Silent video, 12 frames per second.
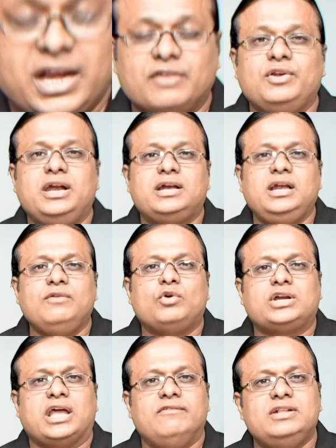definitely
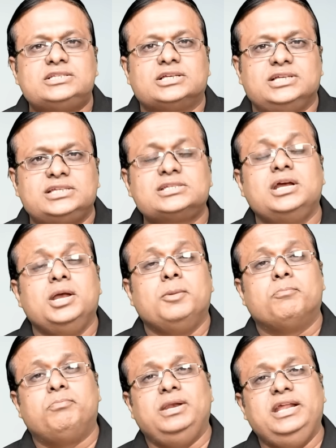what I will suggest,
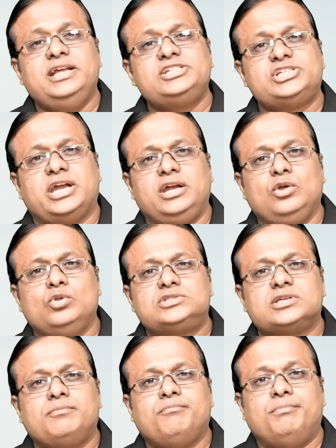please schedule
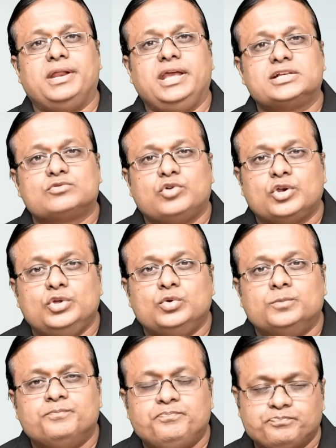some breaks for you.